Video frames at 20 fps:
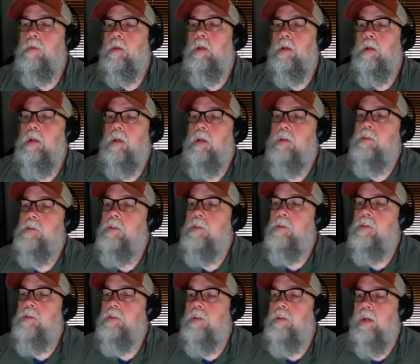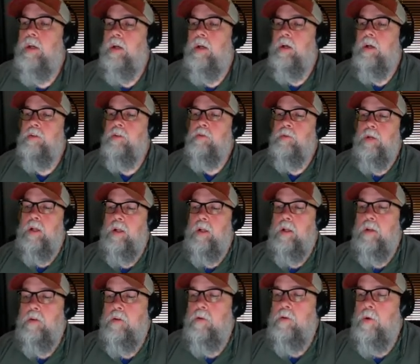Izzy says we got a lot
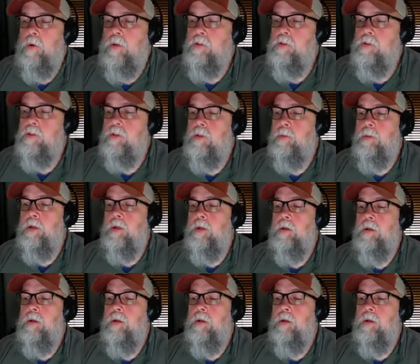of good questions coming in.